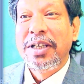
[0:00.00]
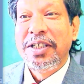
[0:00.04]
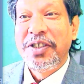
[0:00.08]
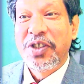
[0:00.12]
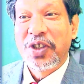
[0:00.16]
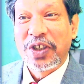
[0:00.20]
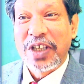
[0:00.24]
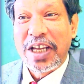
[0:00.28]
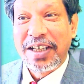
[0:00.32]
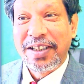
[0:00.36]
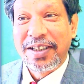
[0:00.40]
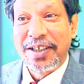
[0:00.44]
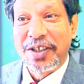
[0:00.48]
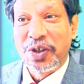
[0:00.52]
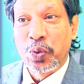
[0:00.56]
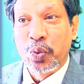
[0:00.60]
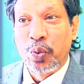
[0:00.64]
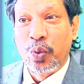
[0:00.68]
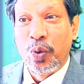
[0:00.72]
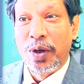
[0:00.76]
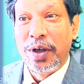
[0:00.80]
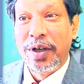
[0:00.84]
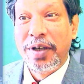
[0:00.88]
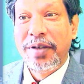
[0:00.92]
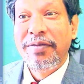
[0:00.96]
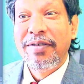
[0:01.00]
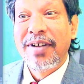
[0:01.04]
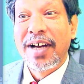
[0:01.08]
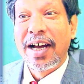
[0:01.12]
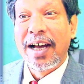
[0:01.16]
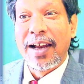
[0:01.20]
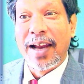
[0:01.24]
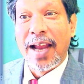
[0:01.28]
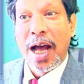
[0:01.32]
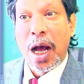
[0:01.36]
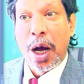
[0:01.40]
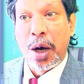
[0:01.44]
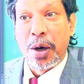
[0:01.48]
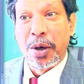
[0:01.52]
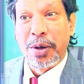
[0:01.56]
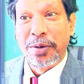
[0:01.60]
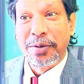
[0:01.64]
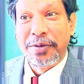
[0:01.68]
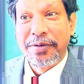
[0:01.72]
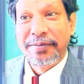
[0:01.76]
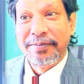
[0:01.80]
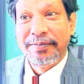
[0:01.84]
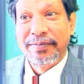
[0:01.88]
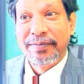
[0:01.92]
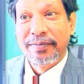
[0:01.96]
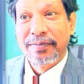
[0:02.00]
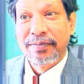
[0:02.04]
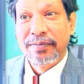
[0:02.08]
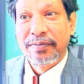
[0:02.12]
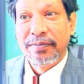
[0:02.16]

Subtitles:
Please say this word aloud.